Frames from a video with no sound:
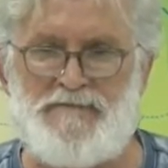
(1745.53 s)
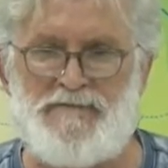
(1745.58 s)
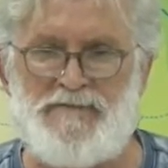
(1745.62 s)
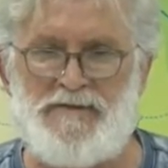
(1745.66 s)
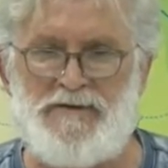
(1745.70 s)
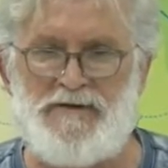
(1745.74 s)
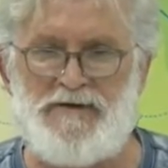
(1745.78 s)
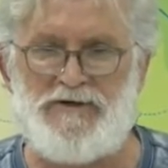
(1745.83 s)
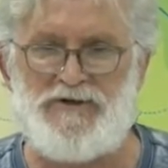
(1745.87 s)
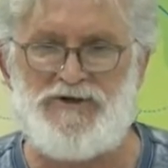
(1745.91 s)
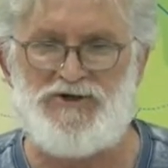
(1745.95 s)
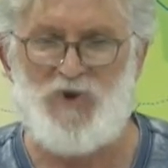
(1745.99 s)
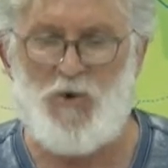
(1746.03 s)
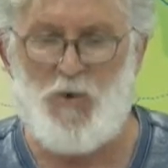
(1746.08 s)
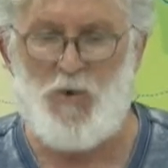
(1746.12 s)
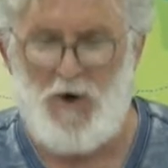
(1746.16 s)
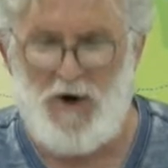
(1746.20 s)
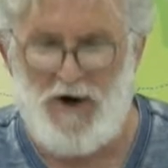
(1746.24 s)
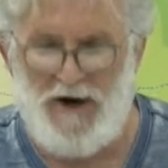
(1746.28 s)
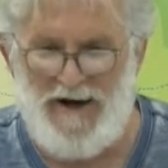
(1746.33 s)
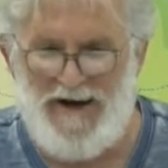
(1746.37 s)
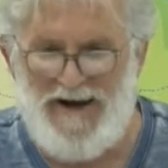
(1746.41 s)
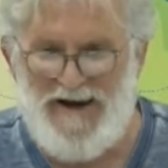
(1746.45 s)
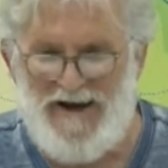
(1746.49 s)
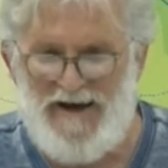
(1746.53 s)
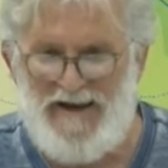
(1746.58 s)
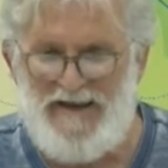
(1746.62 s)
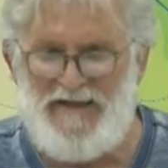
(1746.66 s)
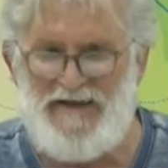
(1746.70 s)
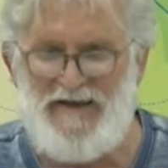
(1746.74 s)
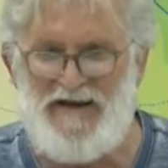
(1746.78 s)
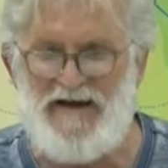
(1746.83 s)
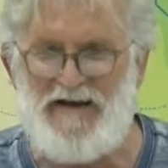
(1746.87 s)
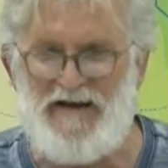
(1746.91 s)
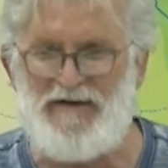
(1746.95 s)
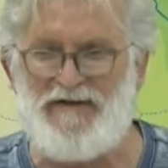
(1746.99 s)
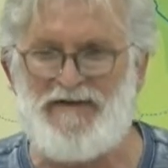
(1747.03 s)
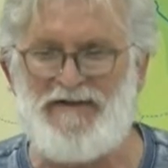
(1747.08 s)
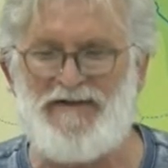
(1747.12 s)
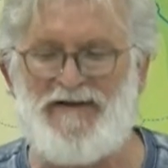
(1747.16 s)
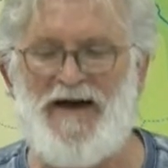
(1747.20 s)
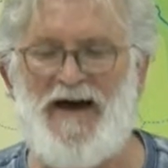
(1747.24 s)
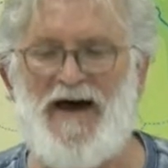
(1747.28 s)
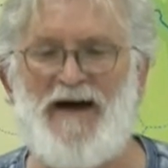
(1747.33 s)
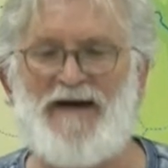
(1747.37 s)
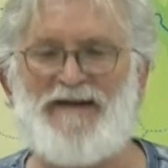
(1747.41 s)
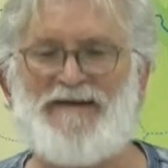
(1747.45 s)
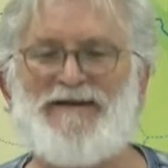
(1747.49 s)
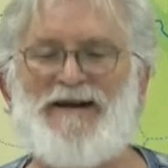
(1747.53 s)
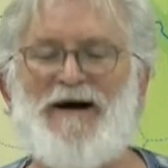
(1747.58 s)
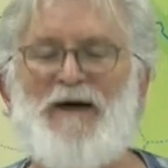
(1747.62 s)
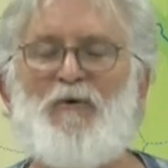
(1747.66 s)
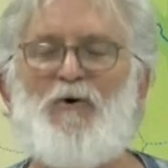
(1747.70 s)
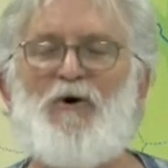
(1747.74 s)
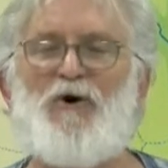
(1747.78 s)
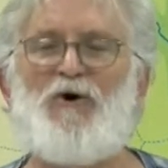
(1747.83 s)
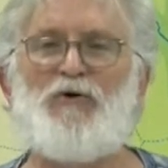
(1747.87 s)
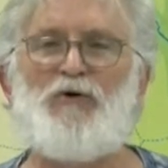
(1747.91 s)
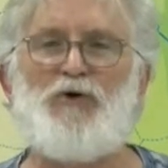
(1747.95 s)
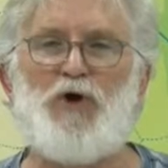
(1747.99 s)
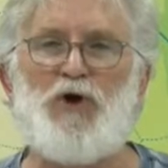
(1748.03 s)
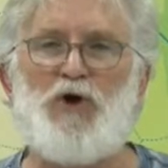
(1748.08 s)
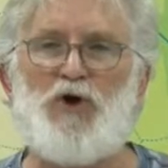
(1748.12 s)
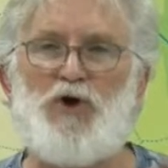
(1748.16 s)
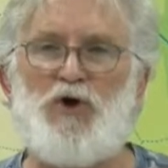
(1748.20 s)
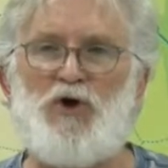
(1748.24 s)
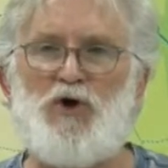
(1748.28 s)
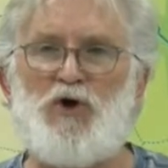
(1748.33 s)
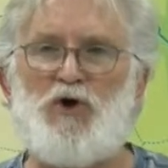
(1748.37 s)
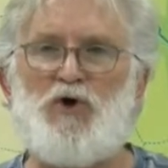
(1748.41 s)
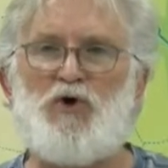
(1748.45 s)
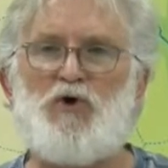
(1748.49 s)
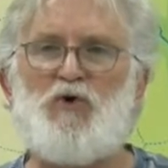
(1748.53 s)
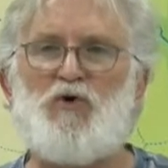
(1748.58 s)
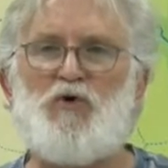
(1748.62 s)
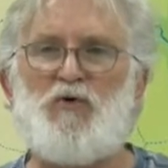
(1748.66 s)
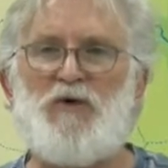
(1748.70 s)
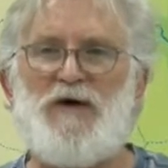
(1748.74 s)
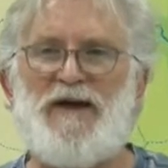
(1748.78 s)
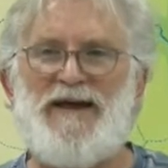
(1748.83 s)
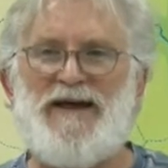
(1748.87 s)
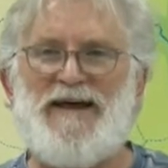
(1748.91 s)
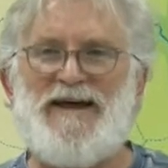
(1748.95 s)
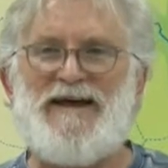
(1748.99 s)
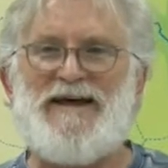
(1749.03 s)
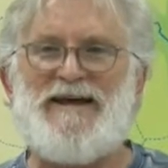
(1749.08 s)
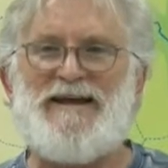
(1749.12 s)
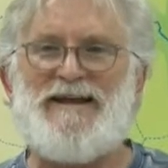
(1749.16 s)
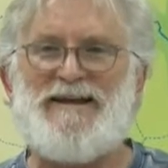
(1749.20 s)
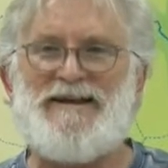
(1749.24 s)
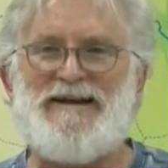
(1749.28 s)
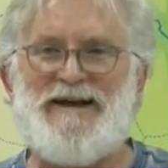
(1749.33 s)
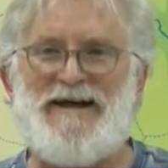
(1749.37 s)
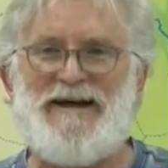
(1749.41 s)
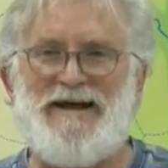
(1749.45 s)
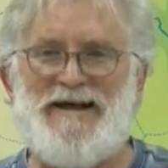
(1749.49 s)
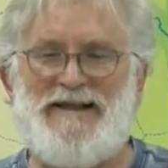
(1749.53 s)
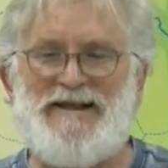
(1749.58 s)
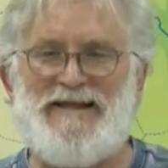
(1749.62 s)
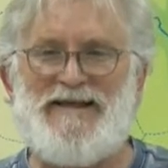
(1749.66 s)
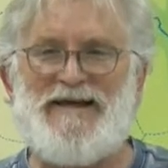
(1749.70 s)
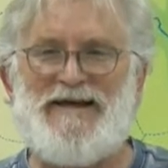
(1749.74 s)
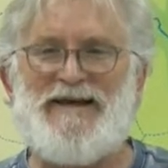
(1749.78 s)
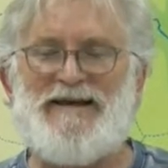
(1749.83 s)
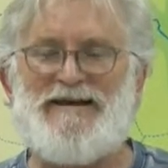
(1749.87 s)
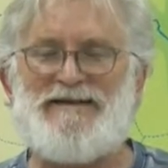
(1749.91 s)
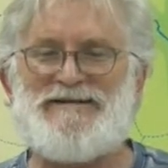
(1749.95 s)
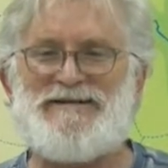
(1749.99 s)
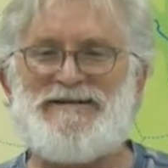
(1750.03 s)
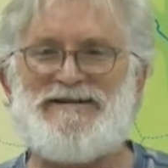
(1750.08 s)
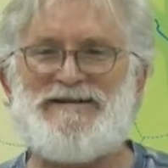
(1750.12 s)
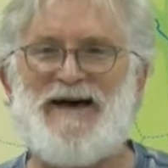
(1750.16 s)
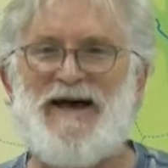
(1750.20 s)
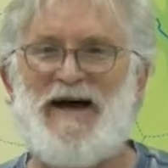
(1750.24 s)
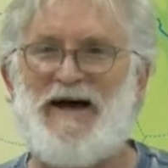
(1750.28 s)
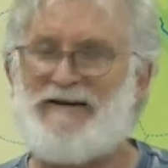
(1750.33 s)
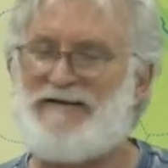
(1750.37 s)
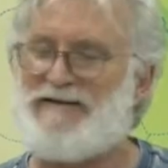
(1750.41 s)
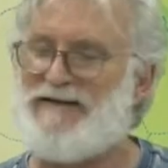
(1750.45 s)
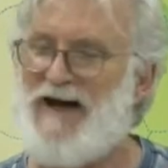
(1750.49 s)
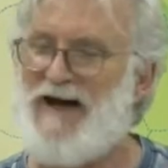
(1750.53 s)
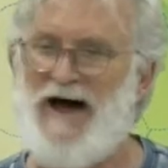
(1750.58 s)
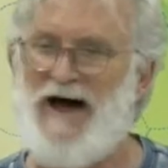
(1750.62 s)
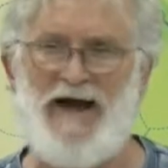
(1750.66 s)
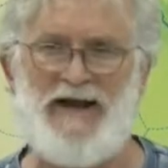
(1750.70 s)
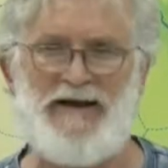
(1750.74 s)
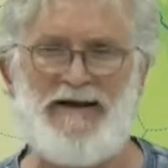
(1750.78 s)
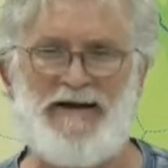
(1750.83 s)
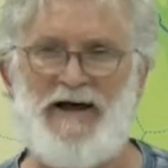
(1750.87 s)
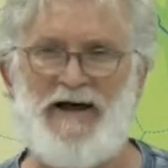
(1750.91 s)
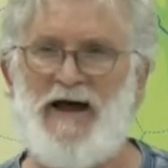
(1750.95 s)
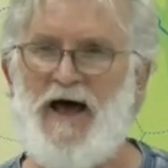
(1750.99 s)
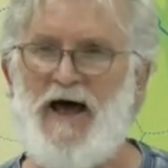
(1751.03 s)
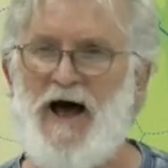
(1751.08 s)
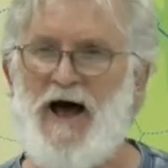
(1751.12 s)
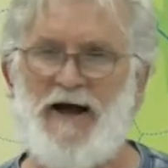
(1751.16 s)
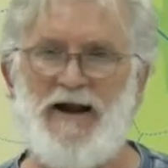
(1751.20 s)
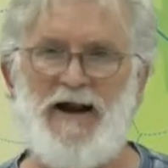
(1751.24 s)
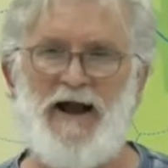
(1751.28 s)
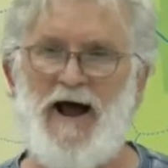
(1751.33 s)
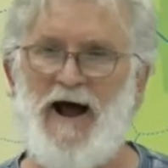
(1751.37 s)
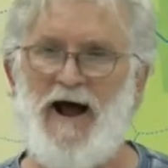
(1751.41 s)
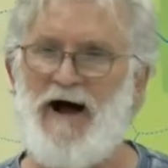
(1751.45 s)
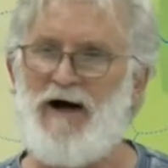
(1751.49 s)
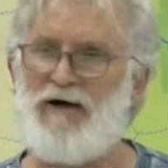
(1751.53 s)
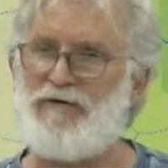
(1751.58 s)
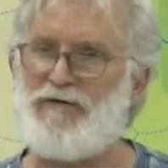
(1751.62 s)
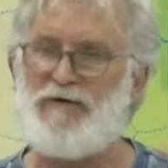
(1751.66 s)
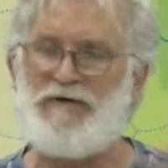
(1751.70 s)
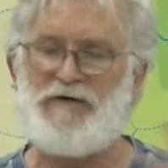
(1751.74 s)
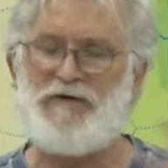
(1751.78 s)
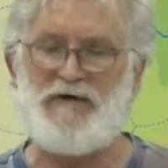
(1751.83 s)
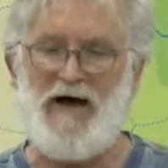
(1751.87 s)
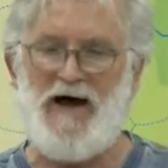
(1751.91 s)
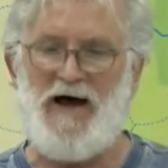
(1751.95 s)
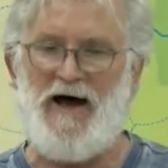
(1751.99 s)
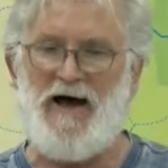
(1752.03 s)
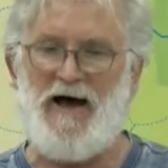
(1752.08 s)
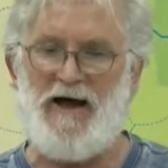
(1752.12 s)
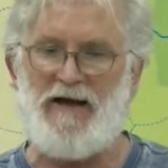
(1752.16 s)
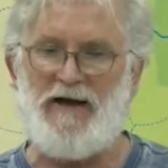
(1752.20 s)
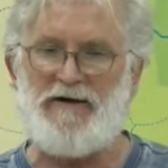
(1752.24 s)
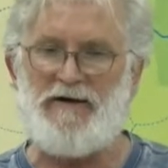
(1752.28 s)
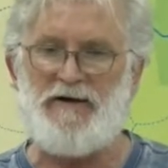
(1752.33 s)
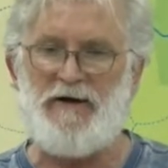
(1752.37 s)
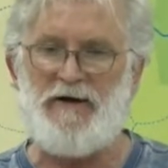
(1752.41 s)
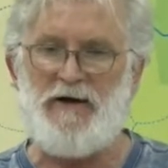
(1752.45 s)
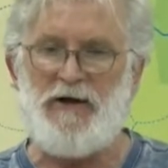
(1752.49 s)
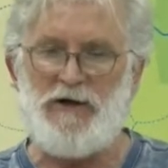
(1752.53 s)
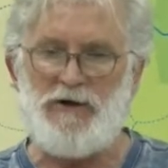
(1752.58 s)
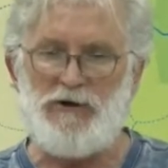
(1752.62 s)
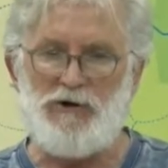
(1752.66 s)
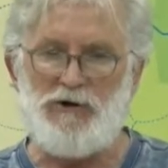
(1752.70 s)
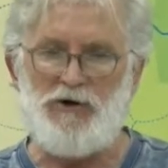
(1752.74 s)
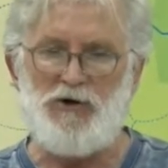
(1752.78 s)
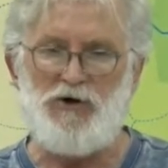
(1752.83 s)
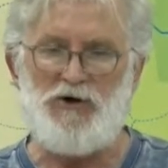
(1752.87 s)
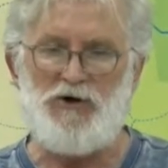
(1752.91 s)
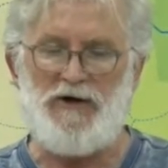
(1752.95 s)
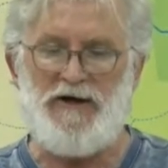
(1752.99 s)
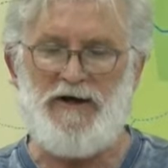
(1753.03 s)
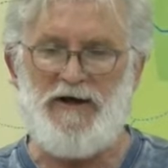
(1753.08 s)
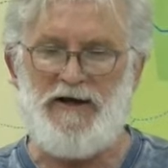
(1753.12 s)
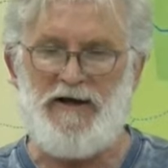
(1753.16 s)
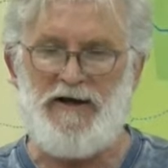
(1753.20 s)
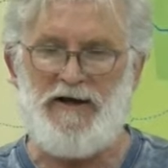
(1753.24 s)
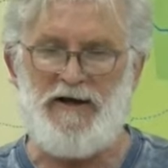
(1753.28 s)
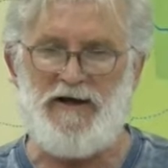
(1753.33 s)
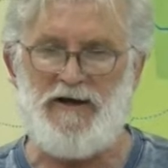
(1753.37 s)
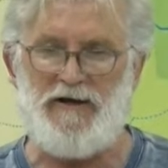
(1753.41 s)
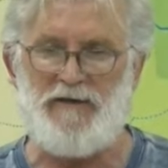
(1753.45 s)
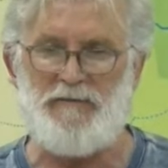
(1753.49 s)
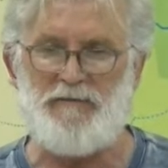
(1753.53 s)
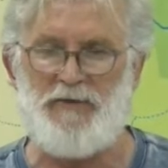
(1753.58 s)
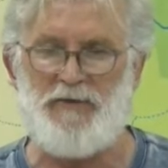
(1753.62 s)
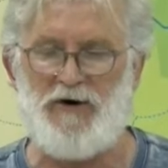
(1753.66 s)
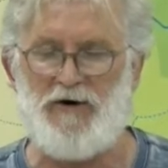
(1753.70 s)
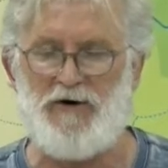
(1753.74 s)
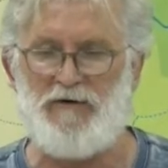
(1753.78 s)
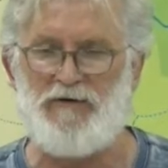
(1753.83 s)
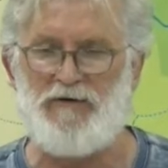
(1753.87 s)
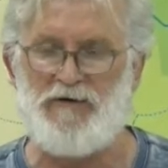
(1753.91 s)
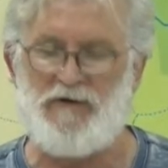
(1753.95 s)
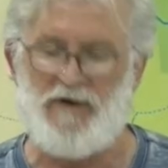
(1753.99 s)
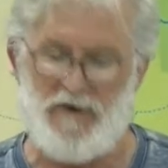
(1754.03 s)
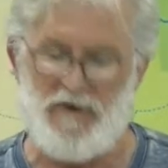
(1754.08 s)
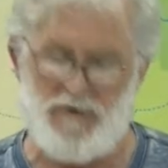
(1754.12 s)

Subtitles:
So we're in these texts. I want you in these texts, not an outside looking in person. I want